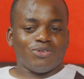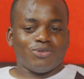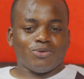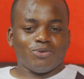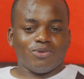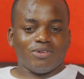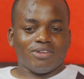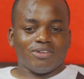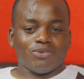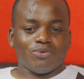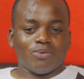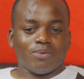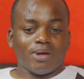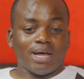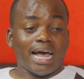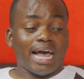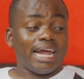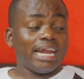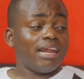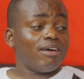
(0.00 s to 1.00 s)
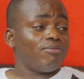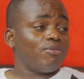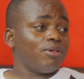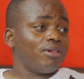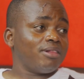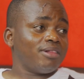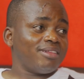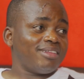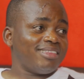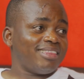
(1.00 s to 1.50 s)
So just to high
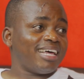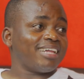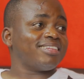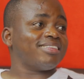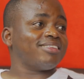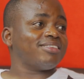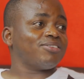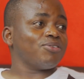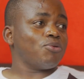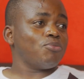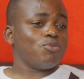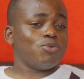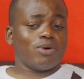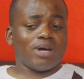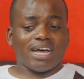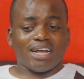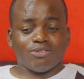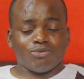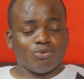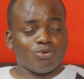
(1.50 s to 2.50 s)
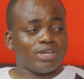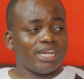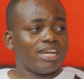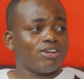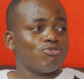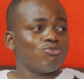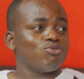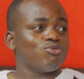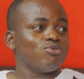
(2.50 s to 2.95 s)
level, that's Mugah. That's what I do.